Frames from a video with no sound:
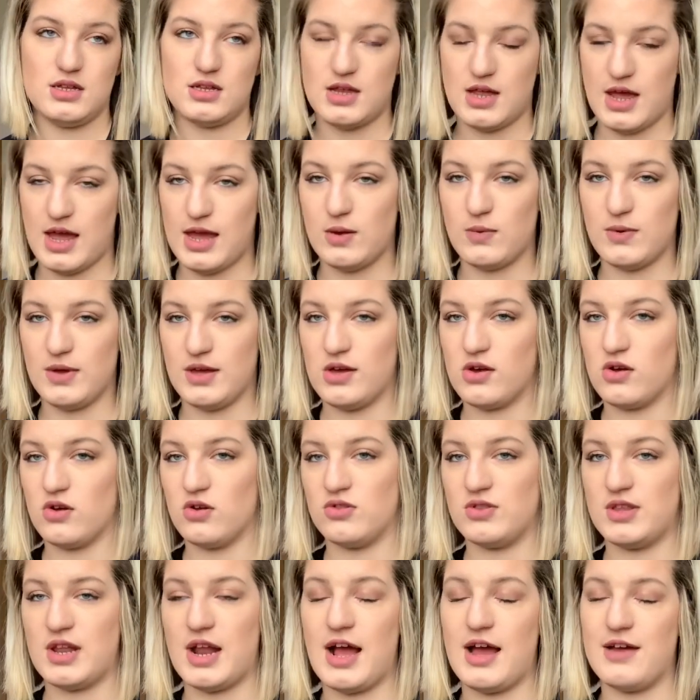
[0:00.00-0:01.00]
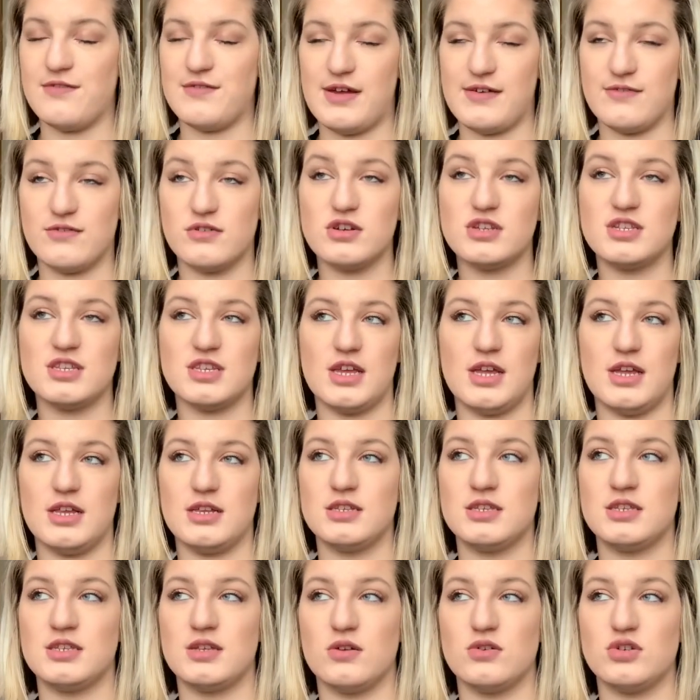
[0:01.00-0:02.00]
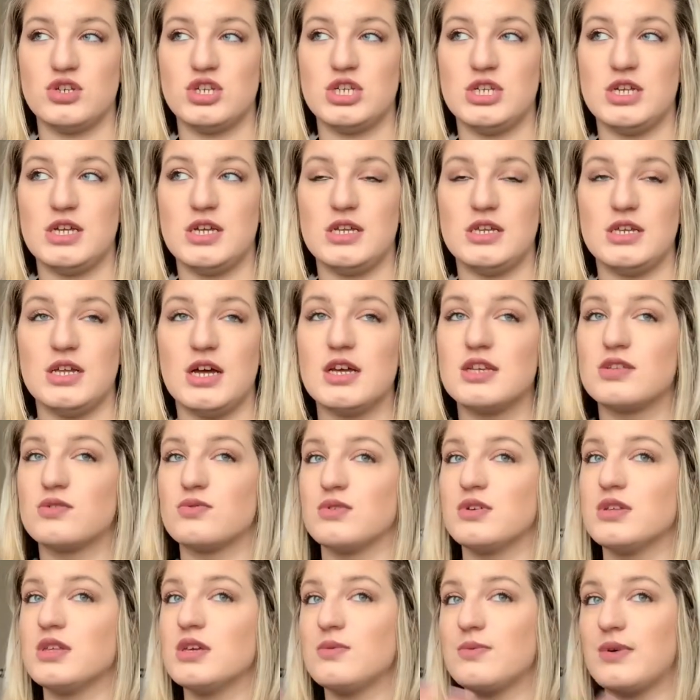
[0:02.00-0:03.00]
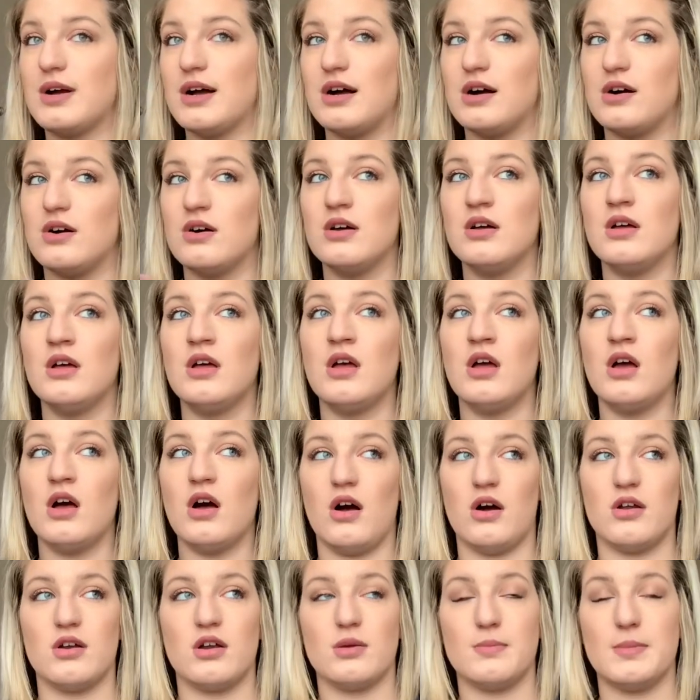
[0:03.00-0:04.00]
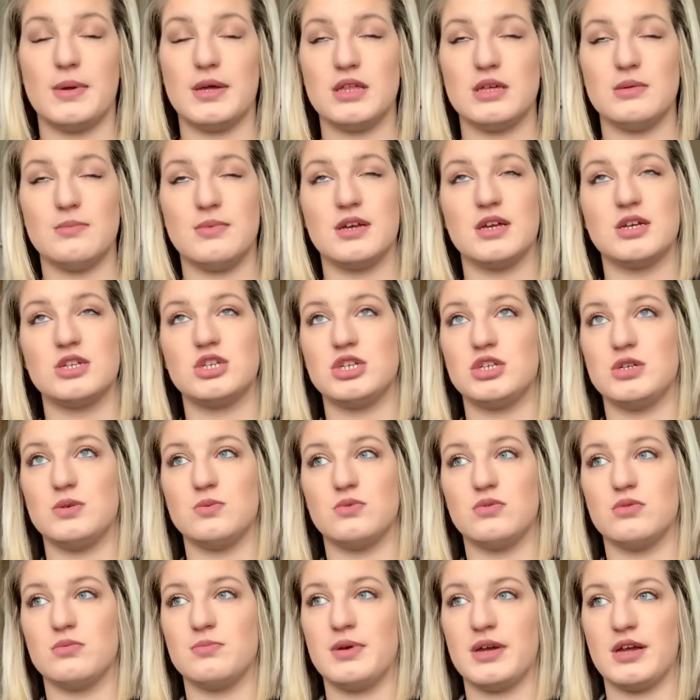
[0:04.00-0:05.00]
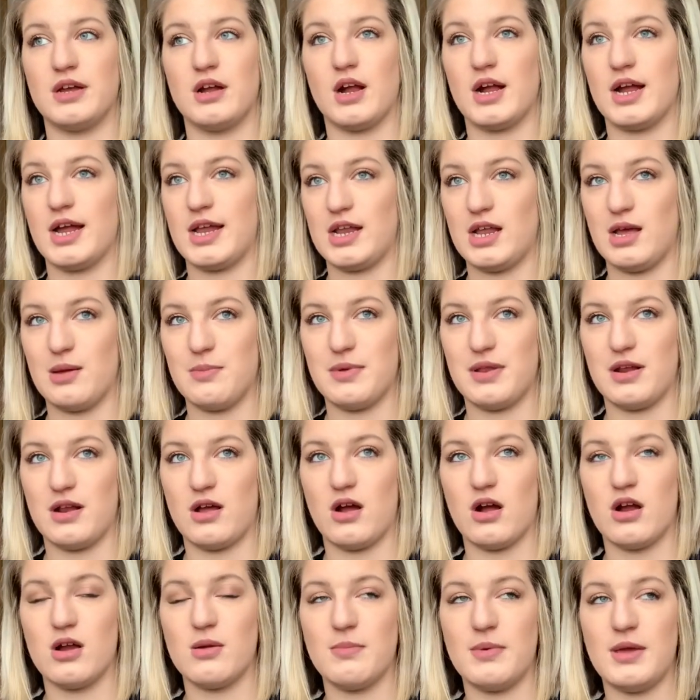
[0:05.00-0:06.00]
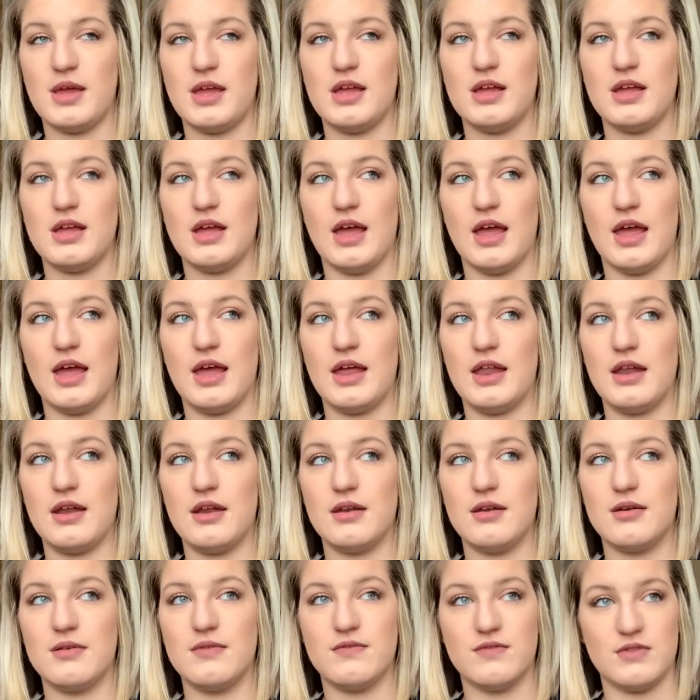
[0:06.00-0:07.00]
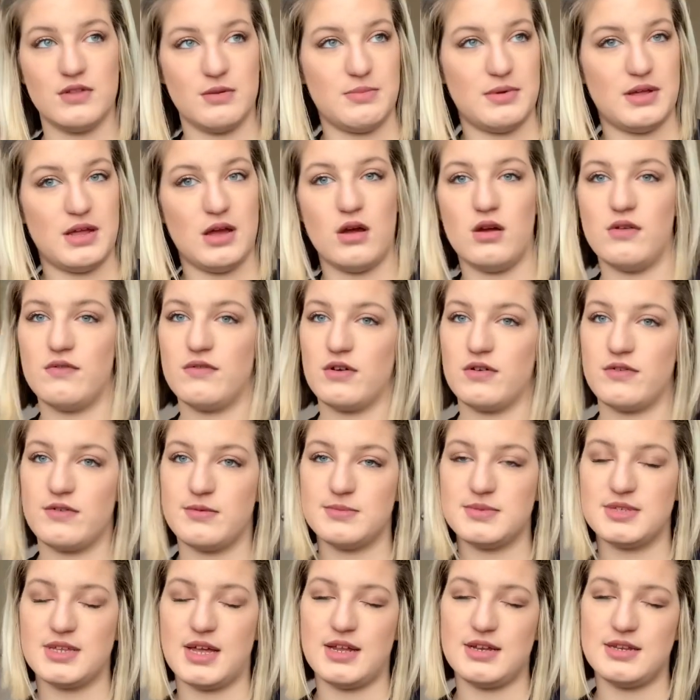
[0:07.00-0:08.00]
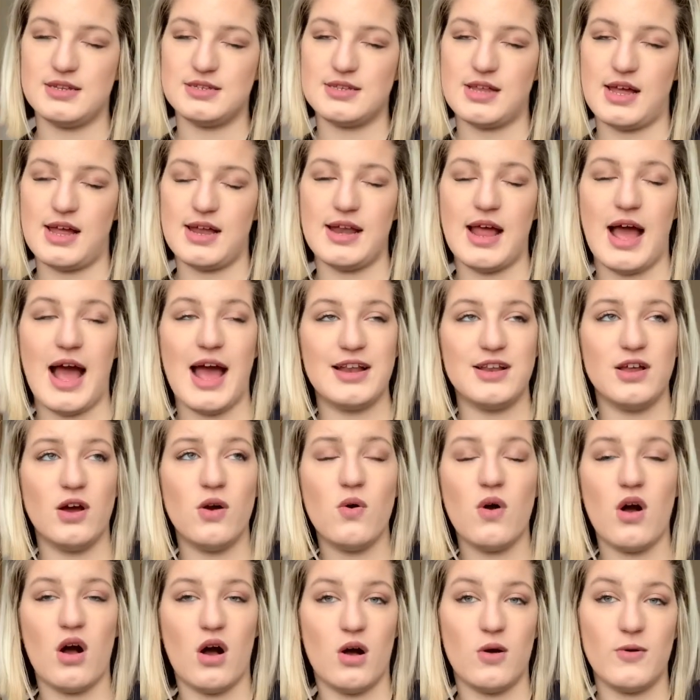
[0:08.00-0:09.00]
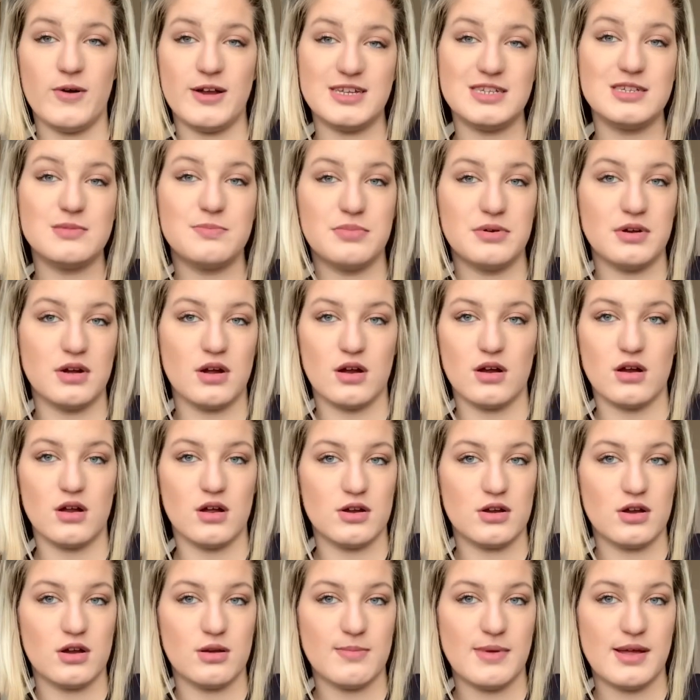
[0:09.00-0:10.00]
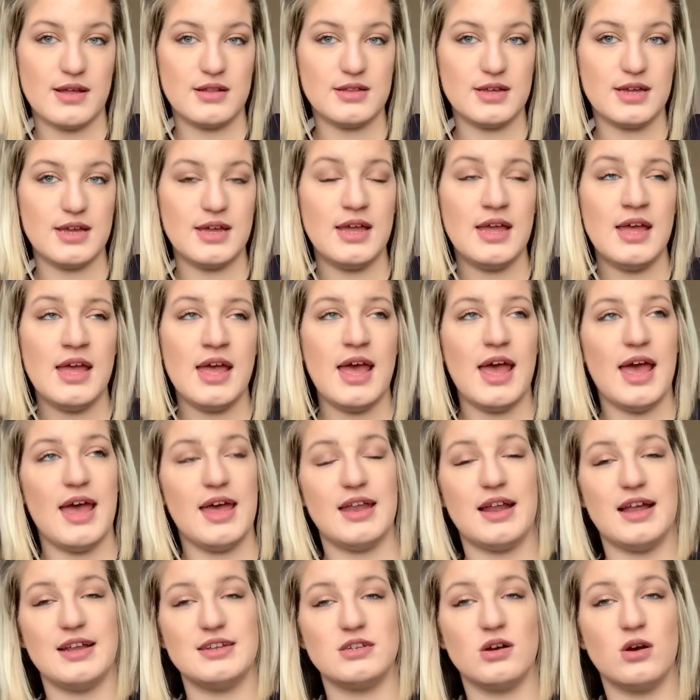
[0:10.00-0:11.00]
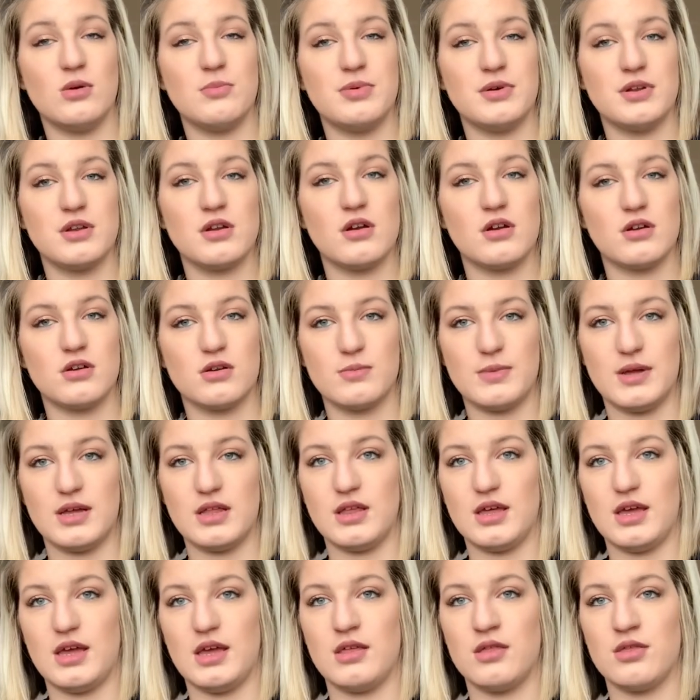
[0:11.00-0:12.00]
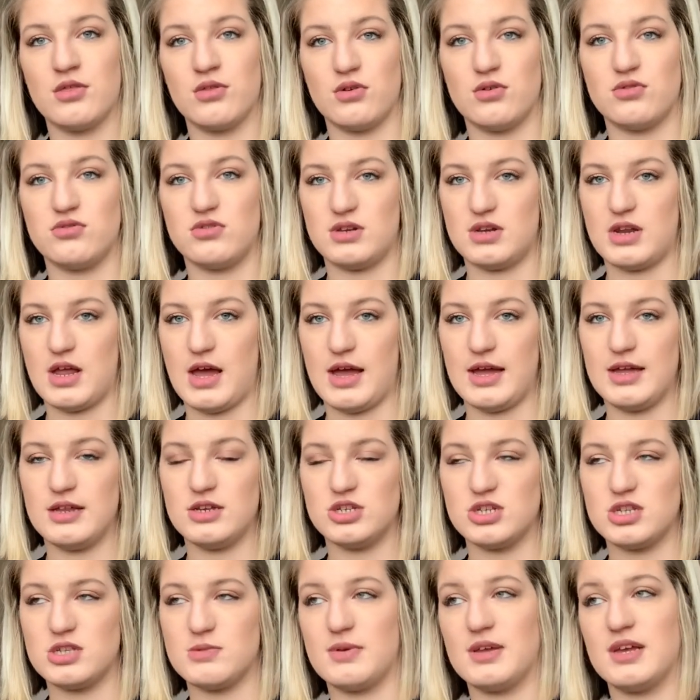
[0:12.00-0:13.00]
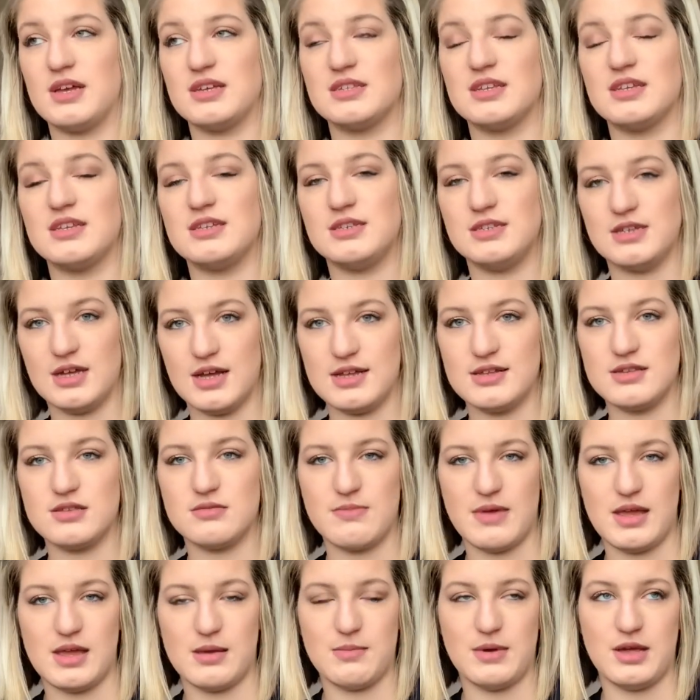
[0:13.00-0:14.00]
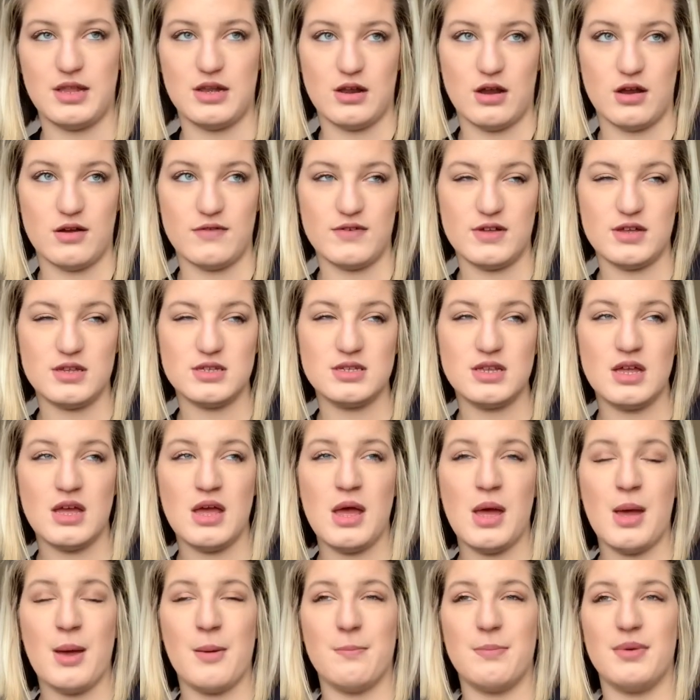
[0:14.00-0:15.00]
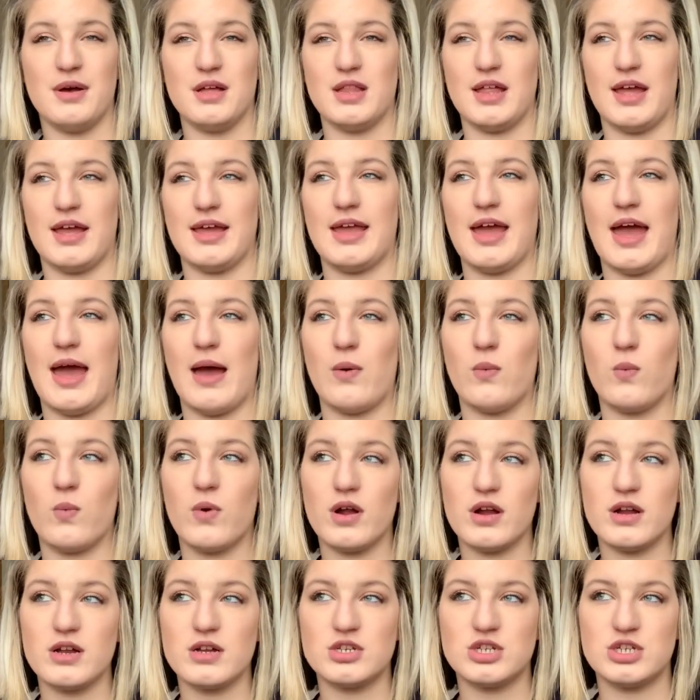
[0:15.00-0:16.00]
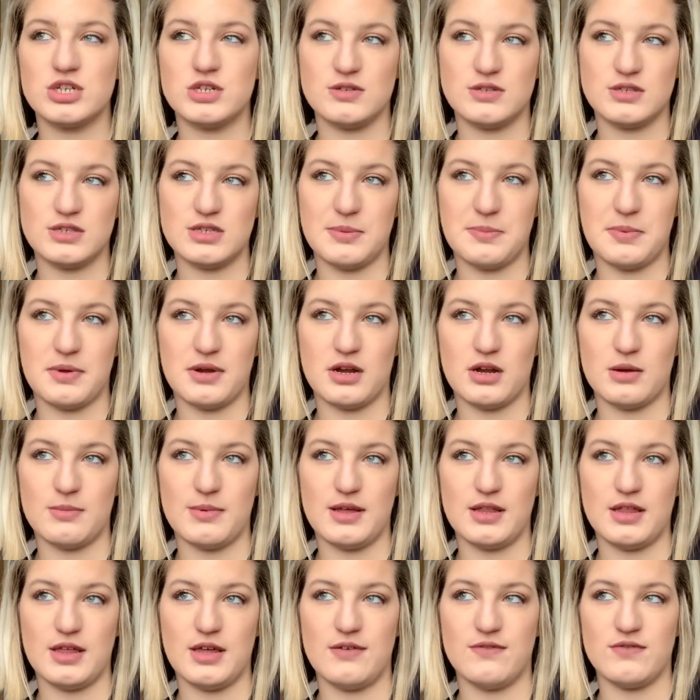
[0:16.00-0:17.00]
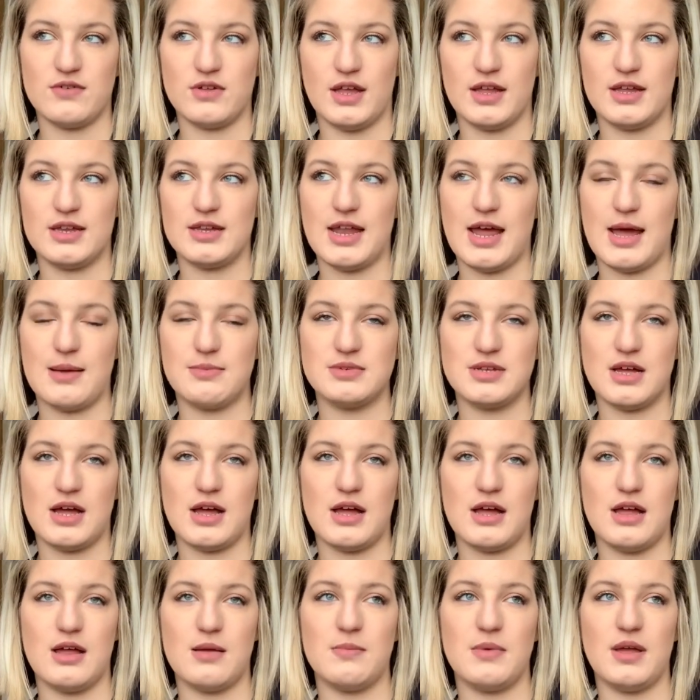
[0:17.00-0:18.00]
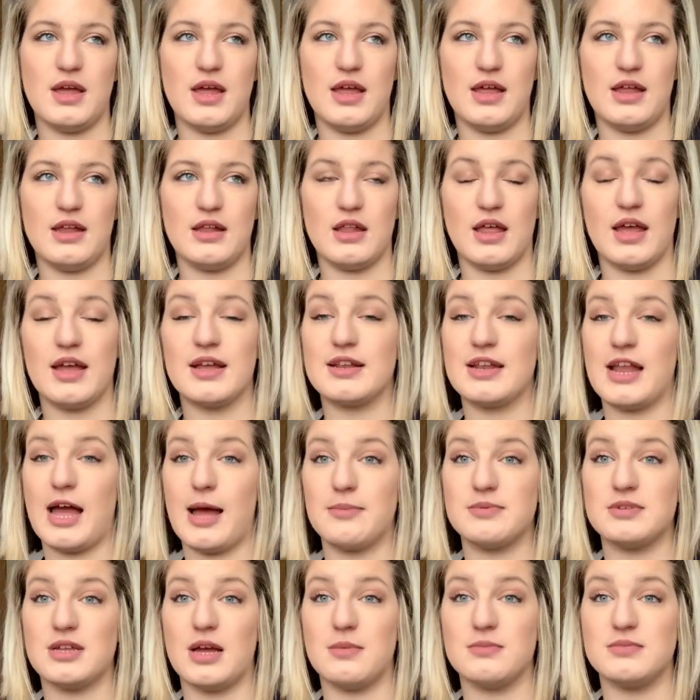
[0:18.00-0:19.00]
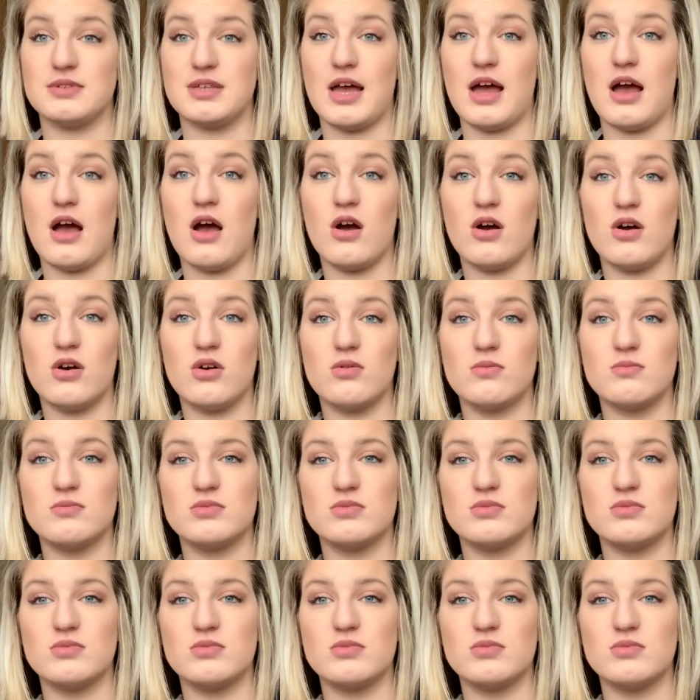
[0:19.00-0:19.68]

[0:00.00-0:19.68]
8-week-old that I have ever seen. So she does really well on her belly because she will pick her head up in a heartbeat and flip it over from side to side. I don't always put her on her belly, and I don't put her on her belly through the night just because it does make me nervous. But like at work, she'll sleep on her belly for like nap time, and like nap times at home,